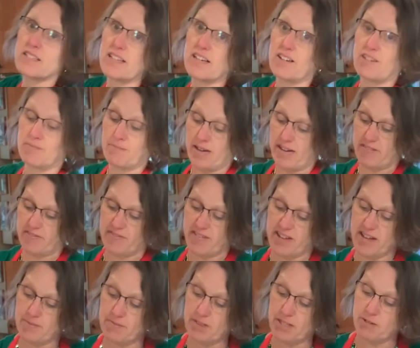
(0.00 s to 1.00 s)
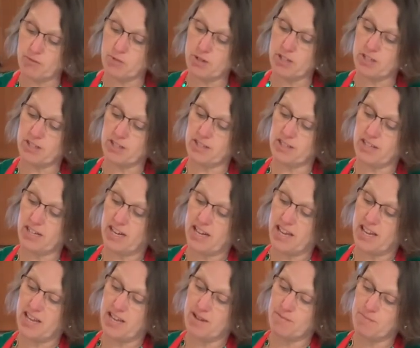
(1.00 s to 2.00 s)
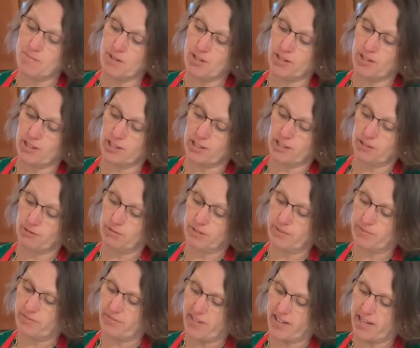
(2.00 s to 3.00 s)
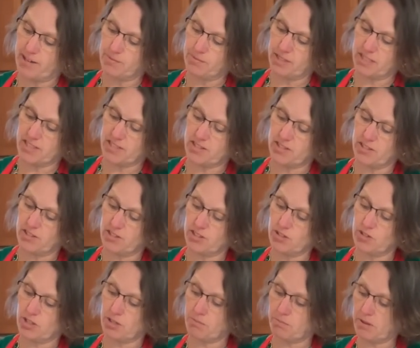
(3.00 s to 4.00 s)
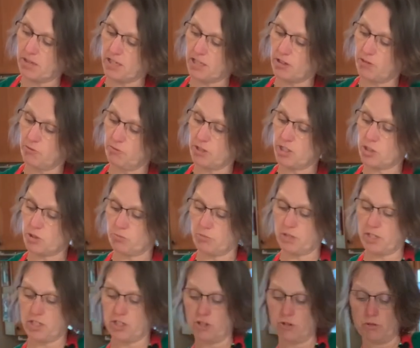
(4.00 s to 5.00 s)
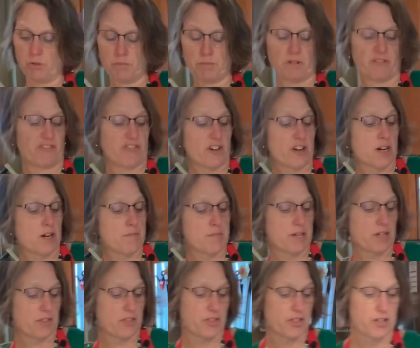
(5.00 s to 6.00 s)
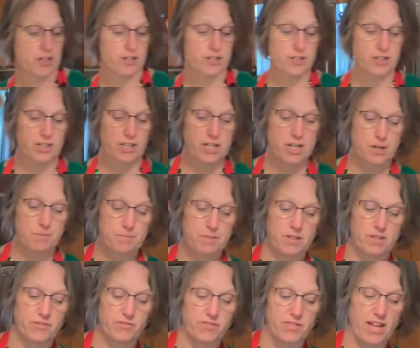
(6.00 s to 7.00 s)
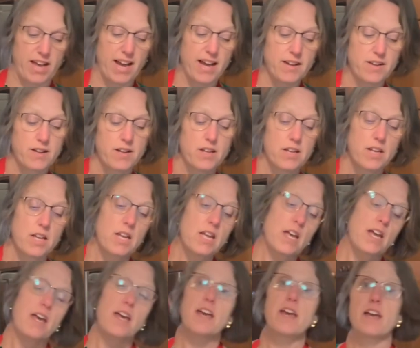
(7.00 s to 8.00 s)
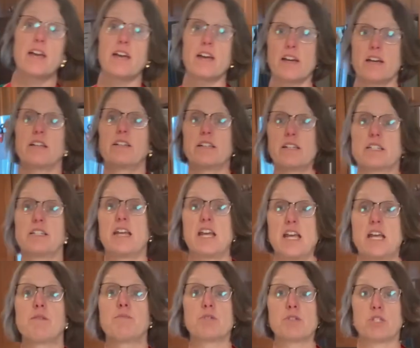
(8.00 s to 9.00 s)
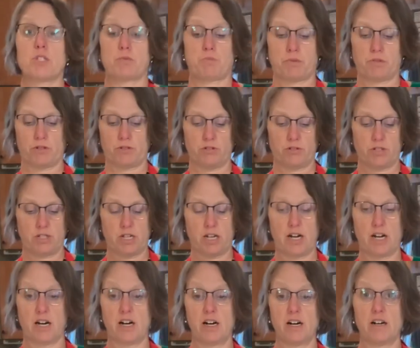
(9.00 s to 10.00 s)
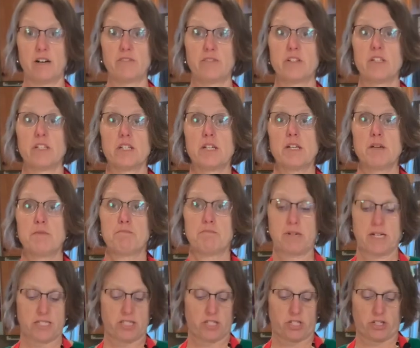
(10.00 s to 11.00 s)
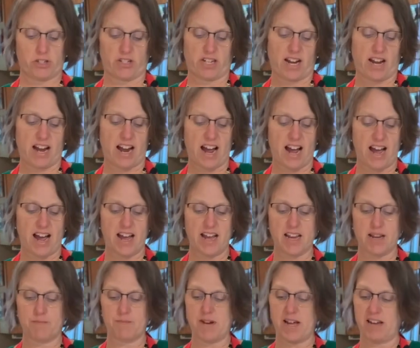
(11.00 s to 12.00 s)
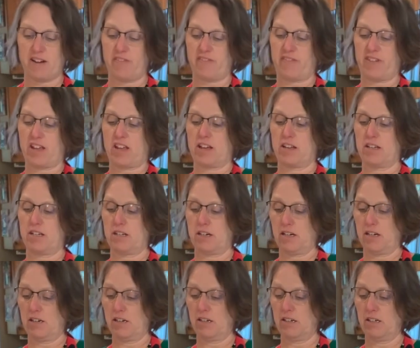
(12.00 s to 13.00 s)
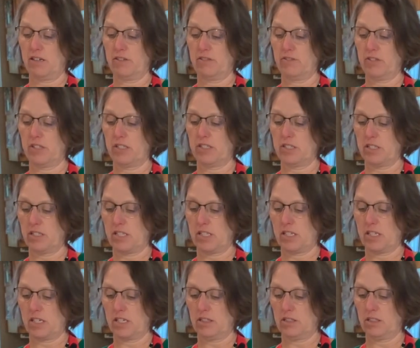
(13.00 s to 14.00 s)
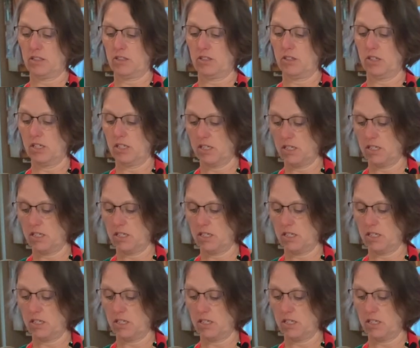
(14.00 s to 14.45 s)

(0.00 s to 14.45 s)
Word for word: Now, my family, we're a Miracle Whip family, so you can pick which one you prefer, but 1/3 cup of that and a tablespoon of mustard. I am not a fan of the yellow